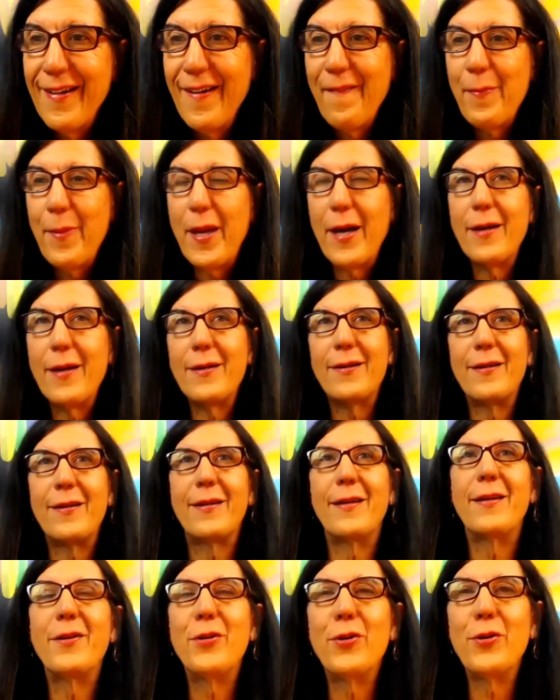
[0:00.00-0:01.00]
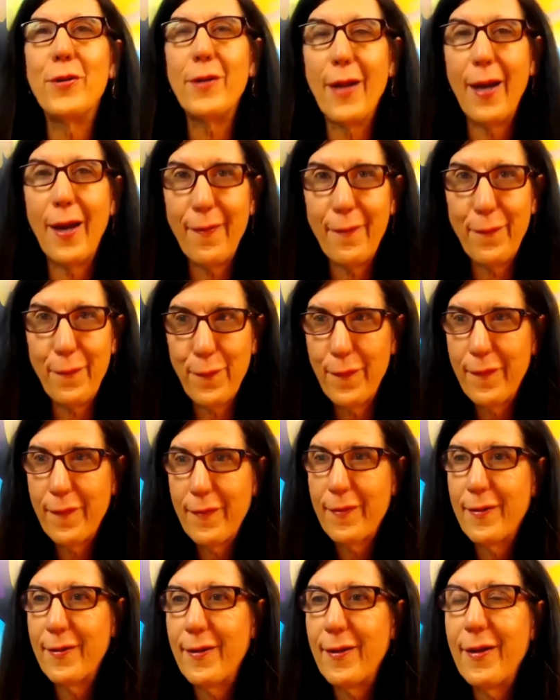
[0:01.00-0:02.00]
now in your life,
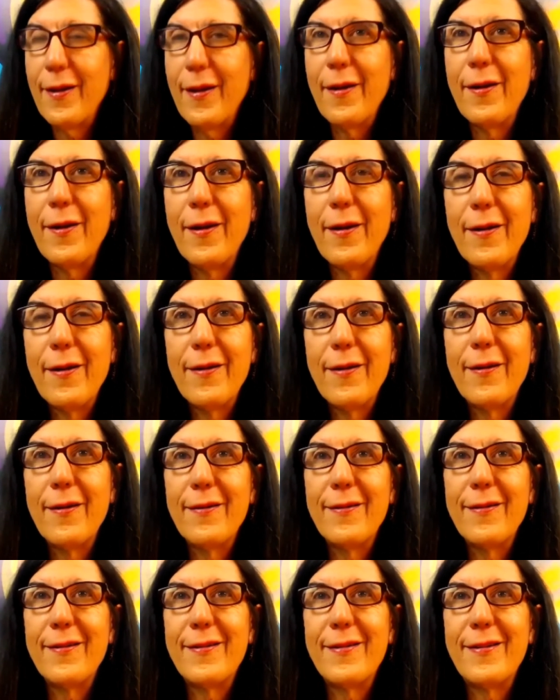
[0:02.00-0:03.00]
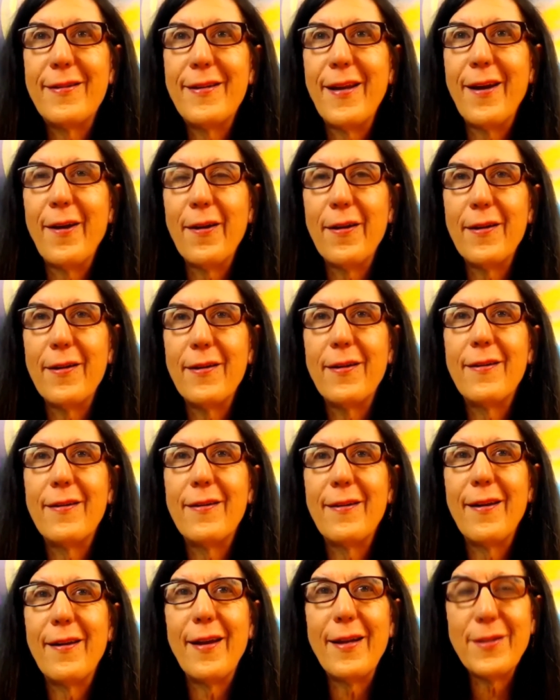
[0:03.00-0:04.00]
and tell
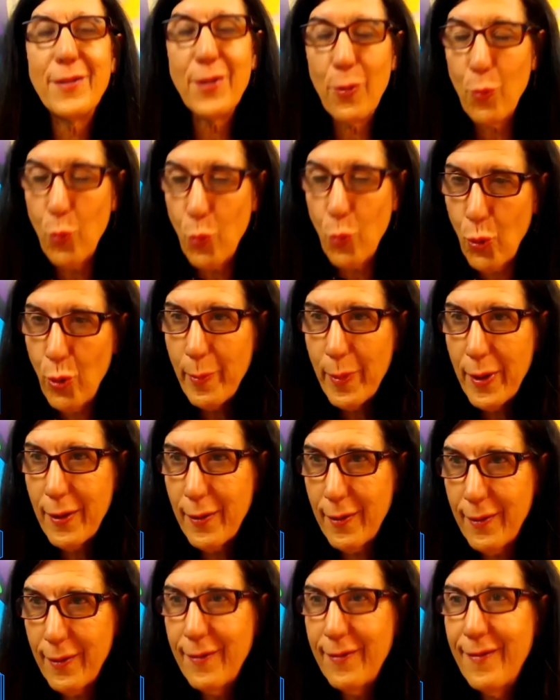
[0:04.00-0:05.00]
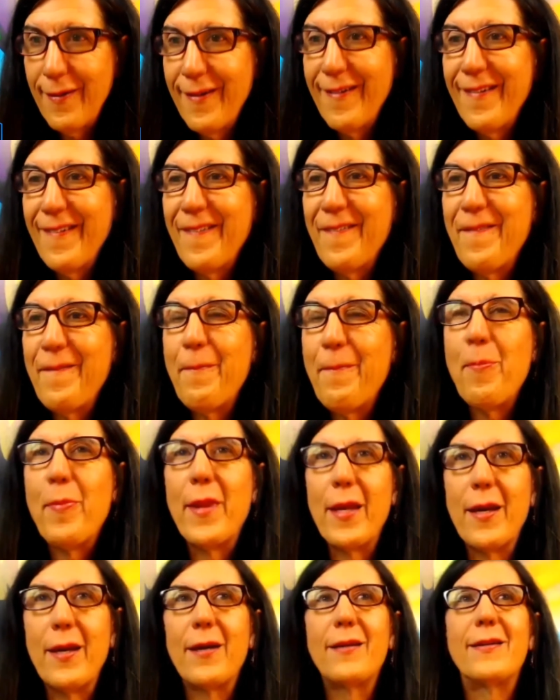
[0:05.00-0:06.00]
as a woman,
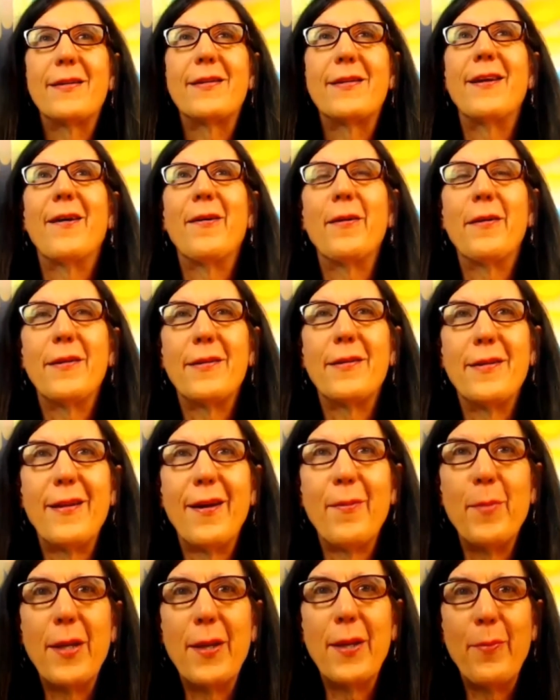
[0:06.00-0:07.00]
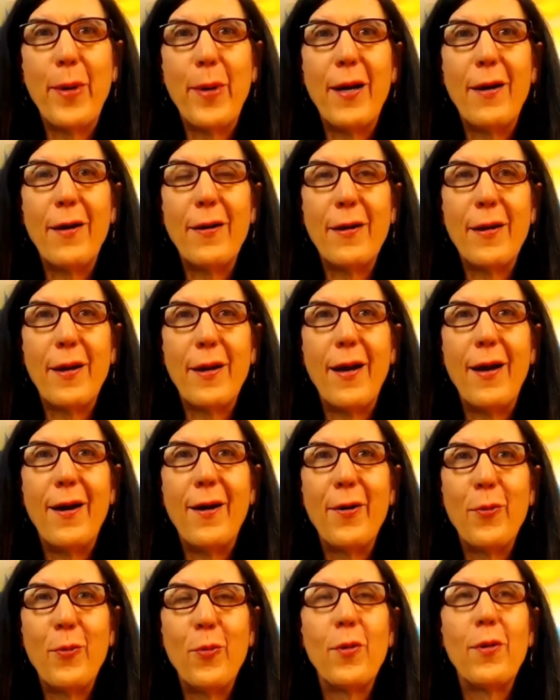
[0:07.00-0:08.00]
tell tell me about
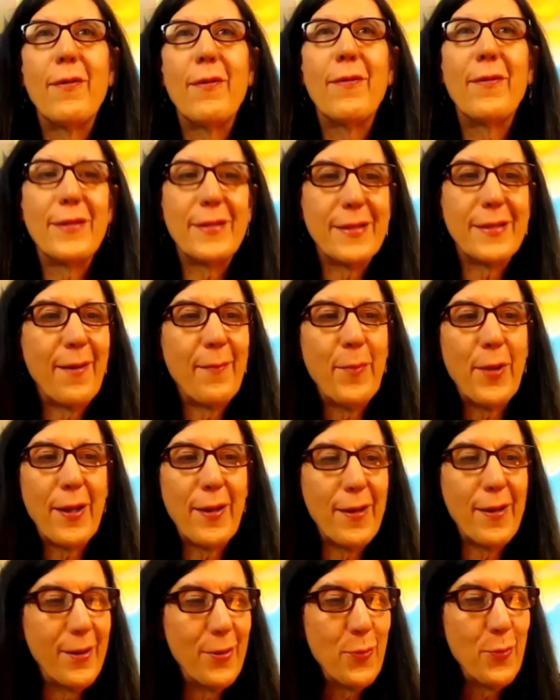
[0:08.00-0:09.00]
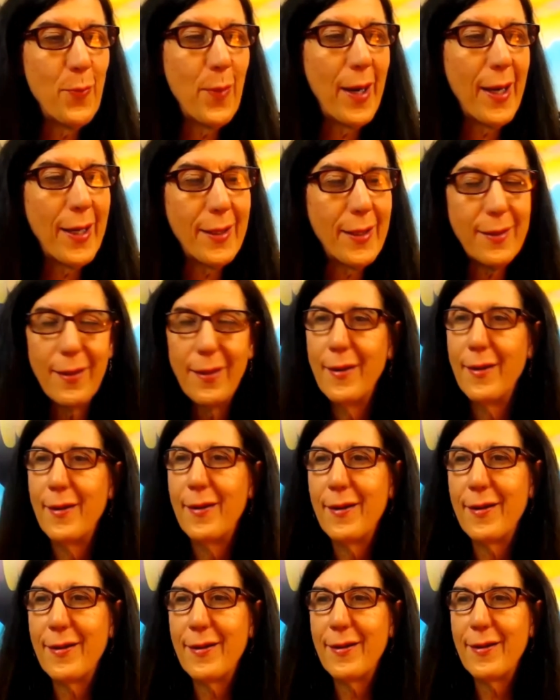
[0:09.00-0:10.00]
how something that you might
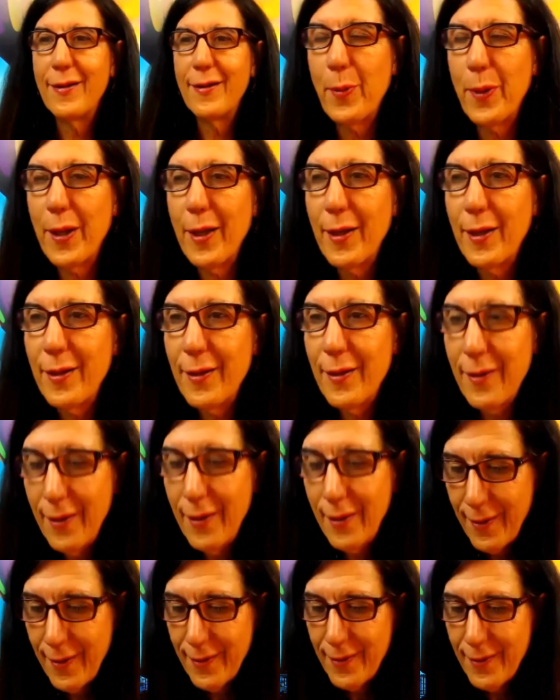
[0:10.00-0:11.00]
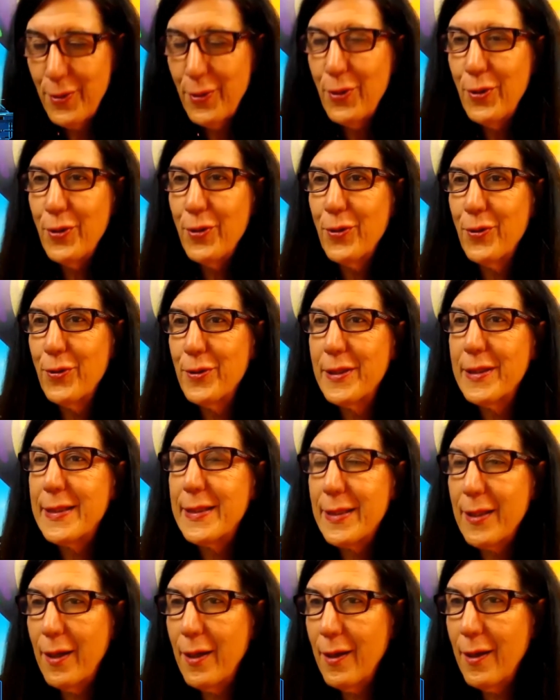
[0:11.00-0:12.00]
explain to your
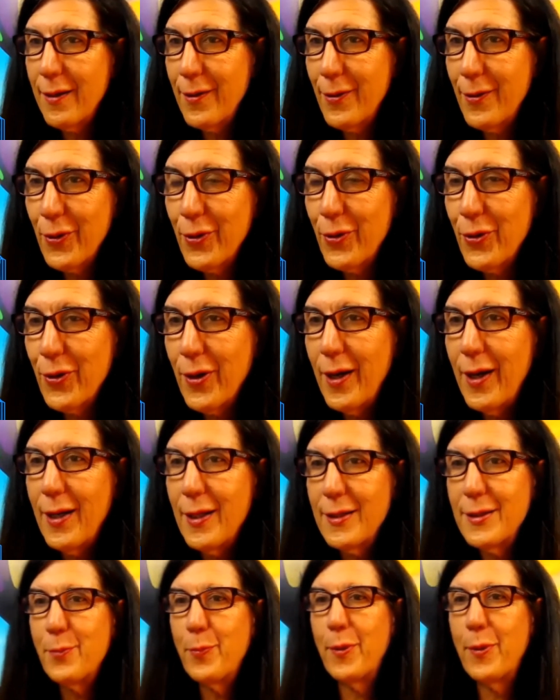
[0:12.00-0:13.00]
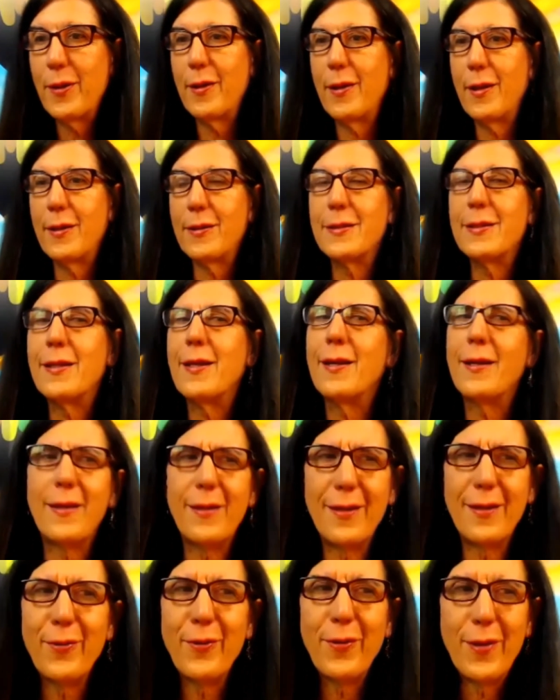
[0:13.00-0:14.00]
son or your husband that's like,
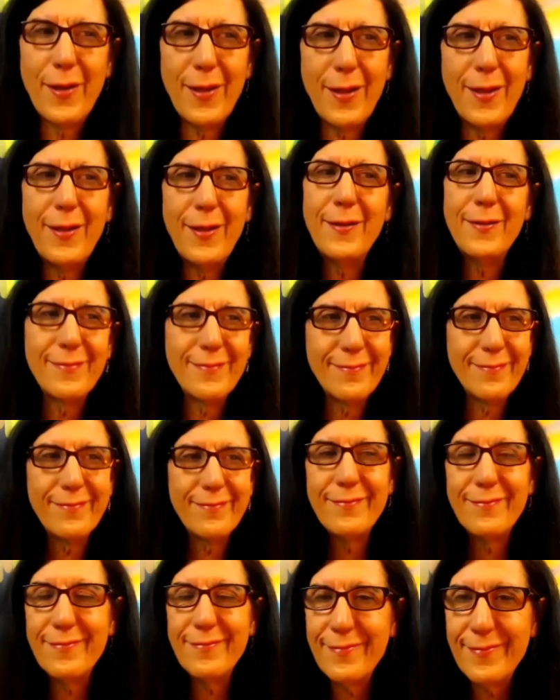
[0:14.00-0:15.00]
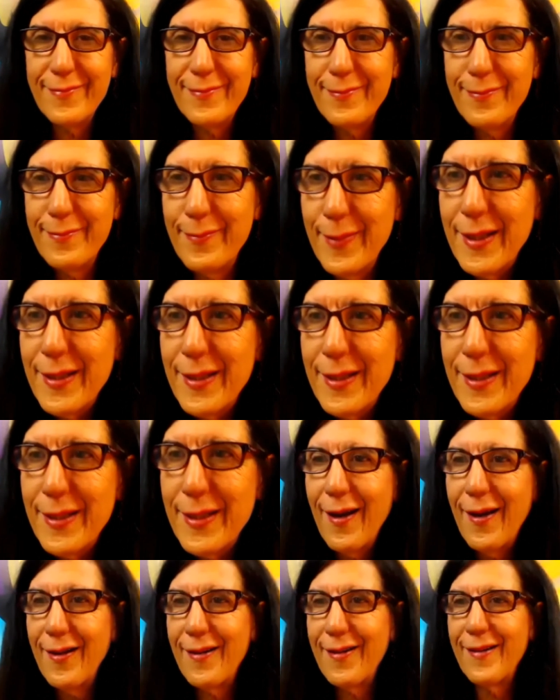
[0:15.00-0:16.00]
you know, honey, mm, it's
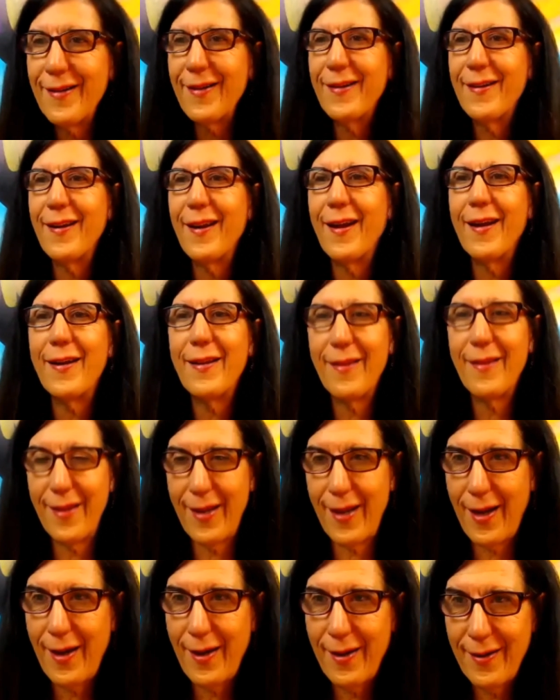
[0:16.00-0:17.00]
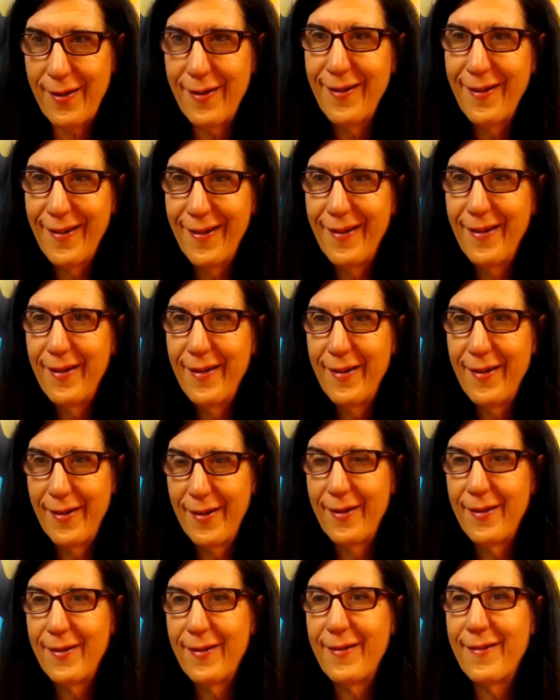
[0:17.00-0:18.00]
not like that.
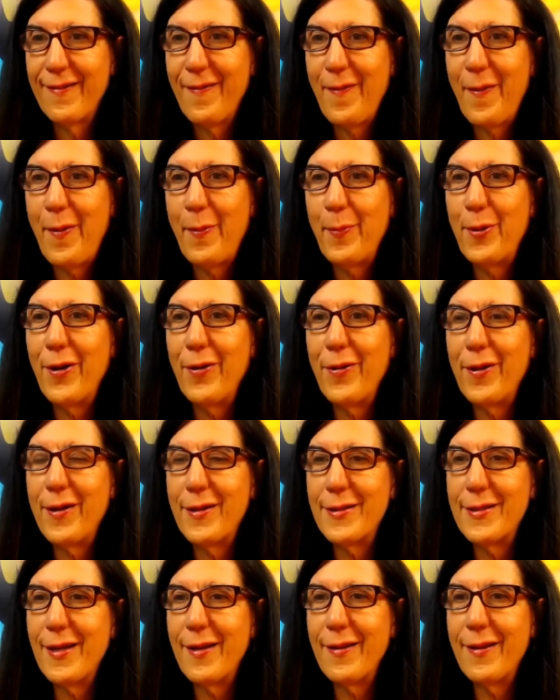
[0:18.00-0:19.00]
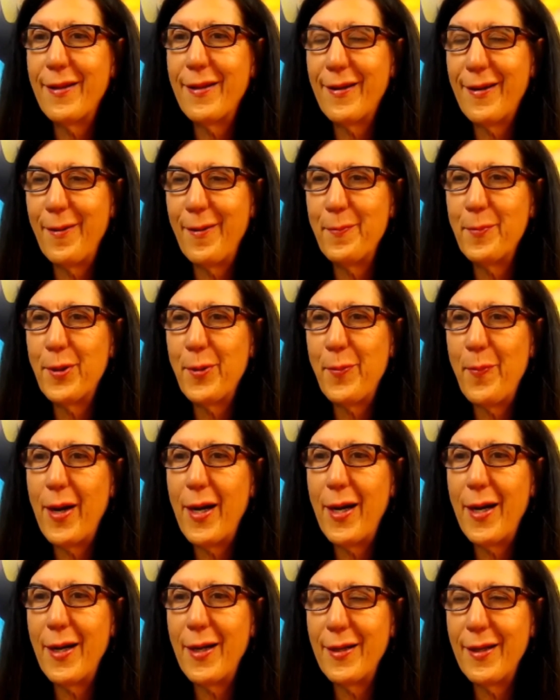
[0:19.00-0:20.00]
I mean, are there is anything come to
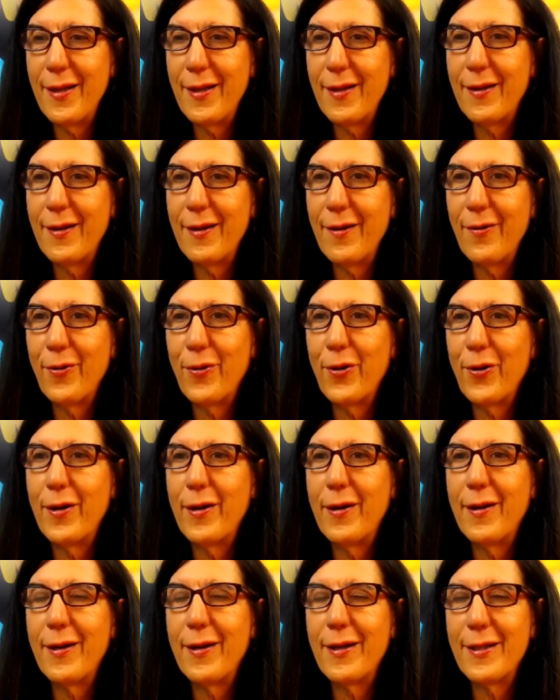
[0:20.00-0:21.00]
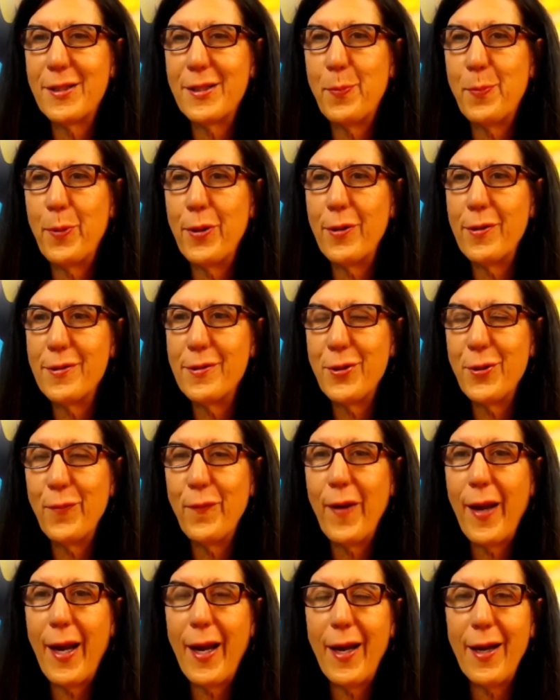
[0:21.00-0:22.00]
mind that, or an experience you've
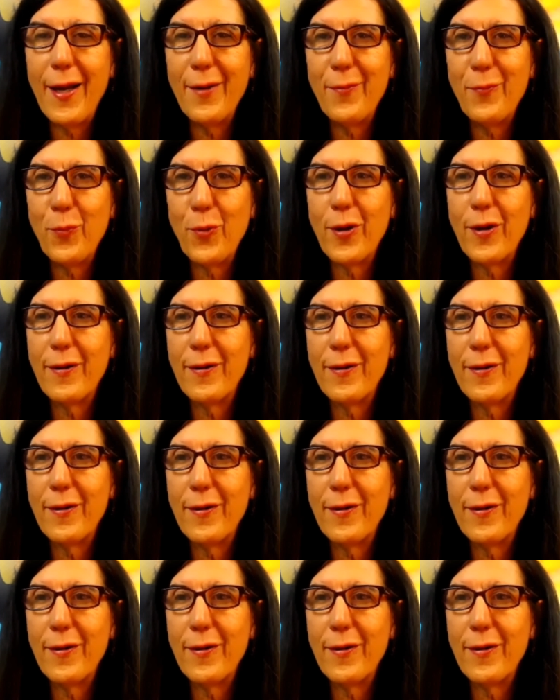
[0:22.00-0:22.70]
had where,